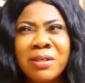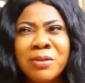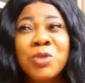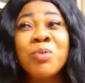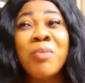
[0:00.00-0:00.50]

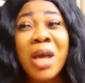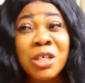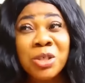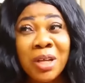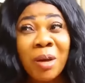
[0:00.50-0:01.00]
to make
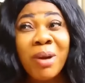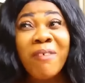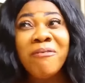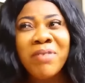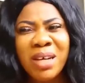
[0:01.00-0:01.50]
sure I'll be
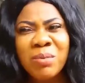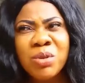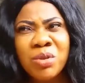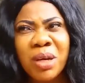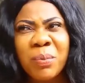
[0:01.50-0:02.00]
available
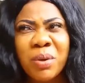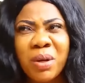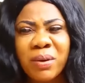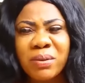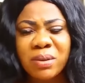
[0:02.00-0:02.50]
to help you
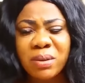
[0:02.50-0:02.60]
out.